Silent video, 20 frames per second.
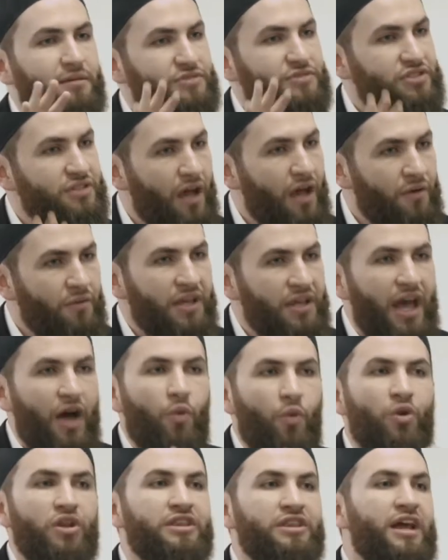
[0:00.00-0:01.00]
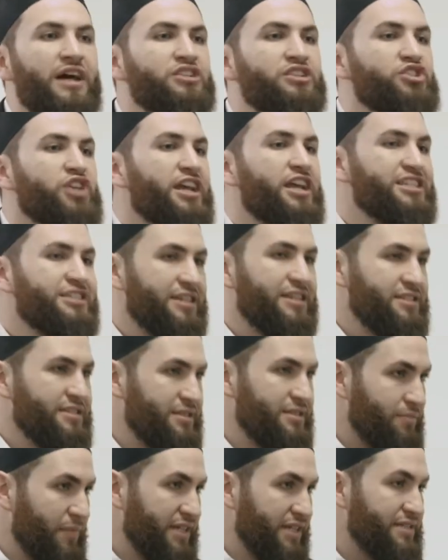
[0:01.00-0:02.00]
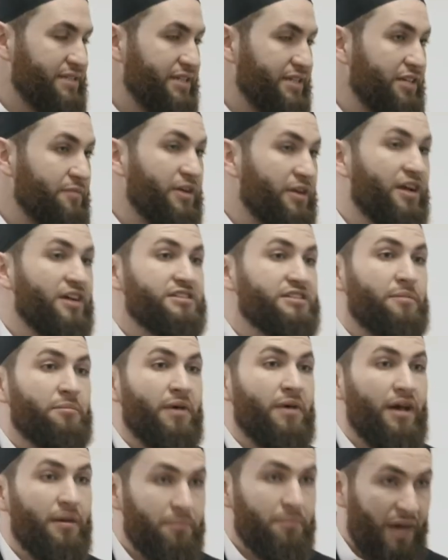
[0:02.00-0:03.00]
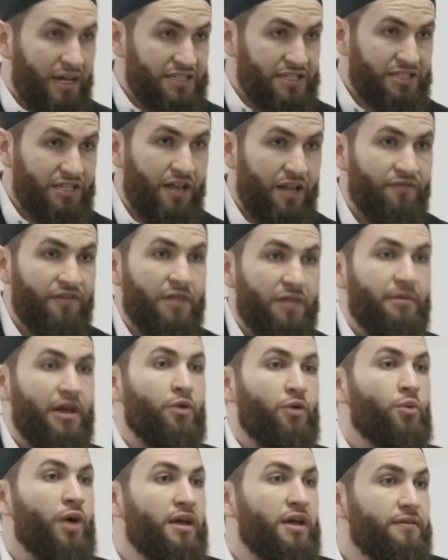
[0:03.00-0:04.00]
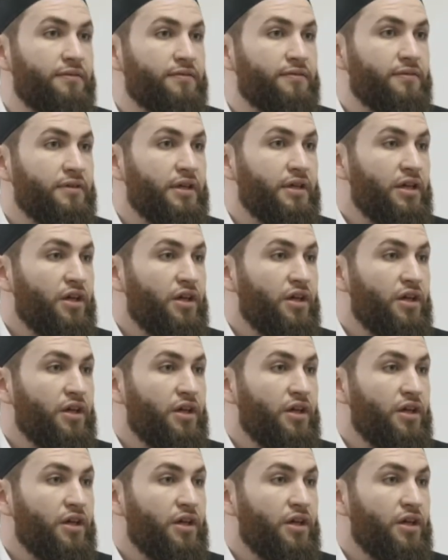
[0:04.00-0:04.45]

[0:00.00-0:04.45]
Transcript: I'm sorry, I will not change this, my seat because my, myself and my wife,